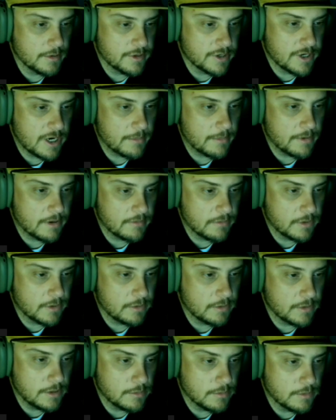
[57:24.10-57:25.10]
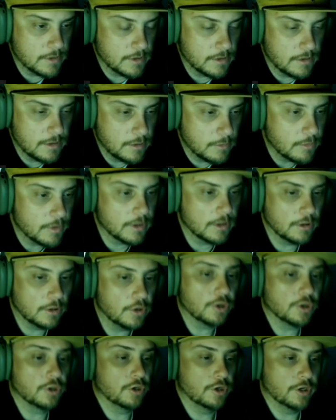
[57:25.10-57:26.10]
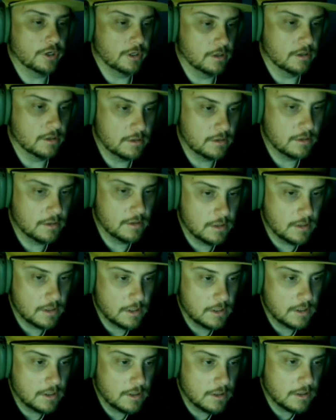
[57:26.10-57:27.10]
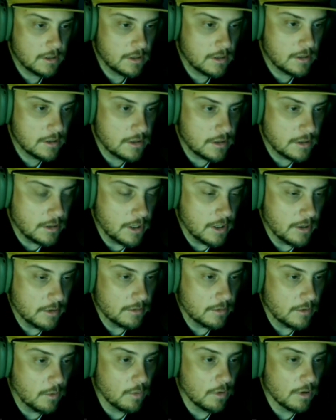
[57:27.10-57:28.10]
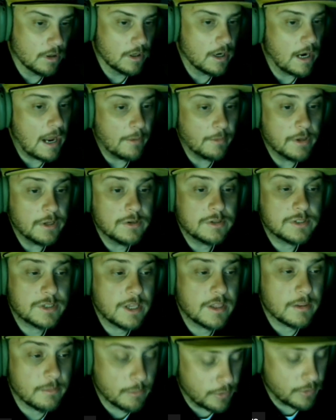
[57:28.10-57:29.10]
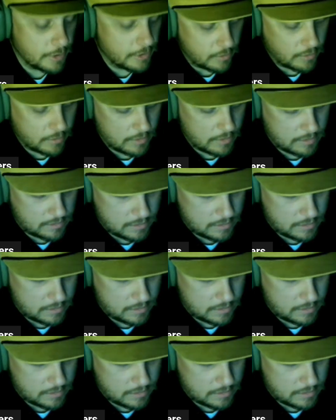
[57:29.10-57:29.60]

a job interview and you want to you want to look good, you know, or how we used to say in the Marine Corps.